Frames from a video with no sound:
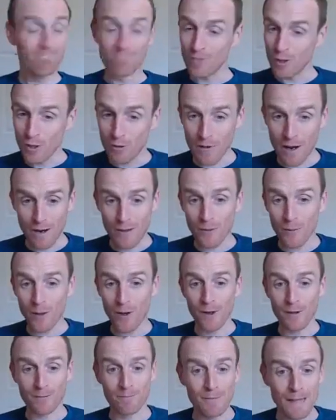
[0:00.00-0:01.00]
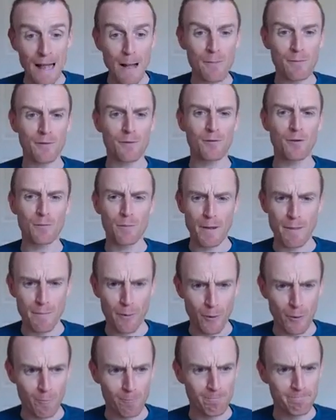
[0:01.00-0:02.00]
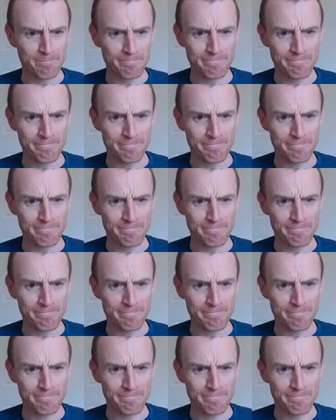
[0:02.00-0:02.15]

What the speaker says: look around at the world. Lambs have just been born.